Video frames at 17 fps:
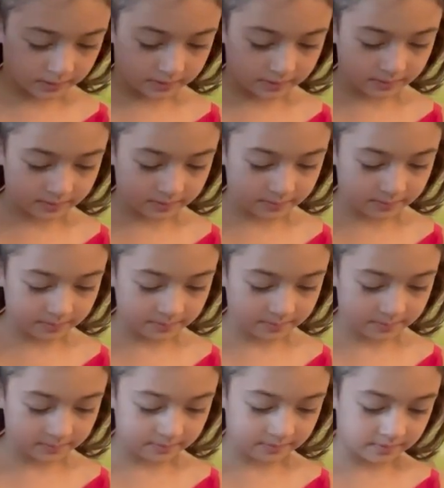
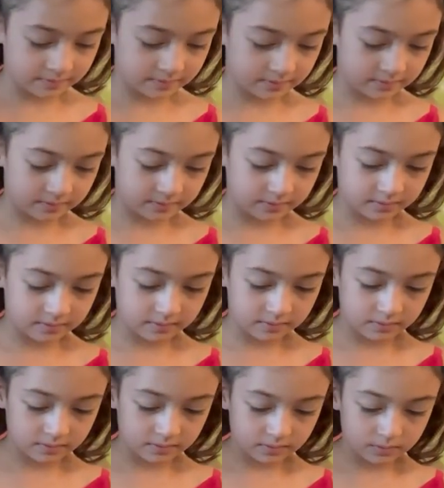
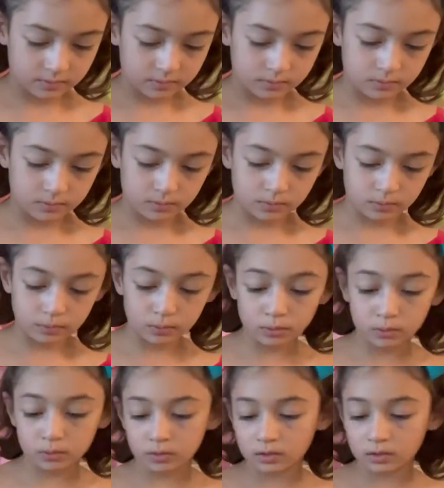This person isn't speaking.